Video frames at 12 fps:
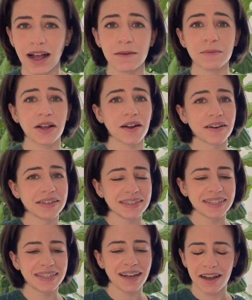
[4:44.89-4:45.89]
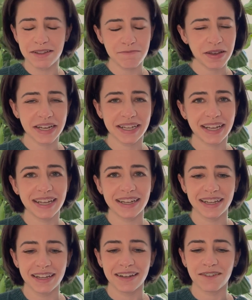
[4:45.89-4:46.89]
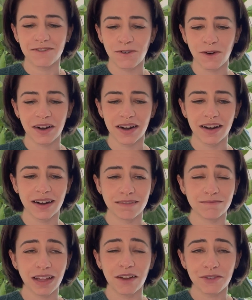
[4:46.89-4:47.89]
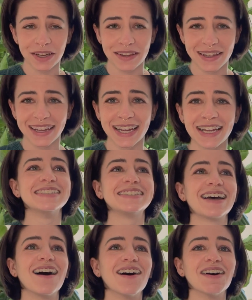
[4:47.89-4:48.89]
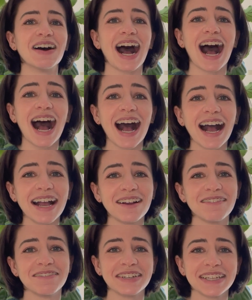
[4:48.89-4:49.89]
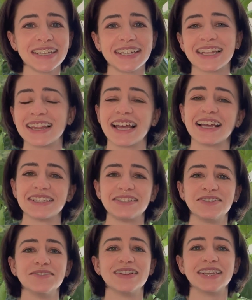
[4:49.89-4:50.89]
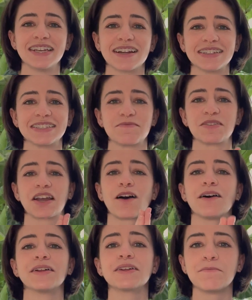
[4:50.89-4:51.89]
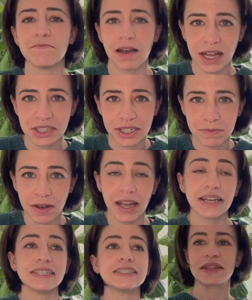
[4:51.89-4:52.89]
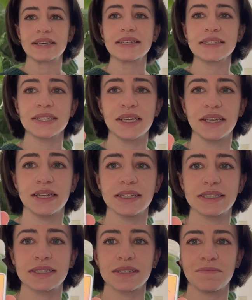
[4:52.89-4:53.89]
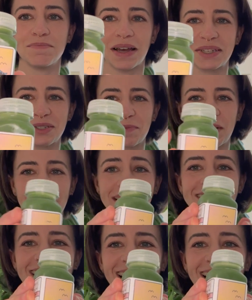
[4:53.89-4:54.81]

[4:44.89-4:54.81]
I'm currently unmedicated for everything, so I really like to lean on something called Magic Mind. This is Magic Mind.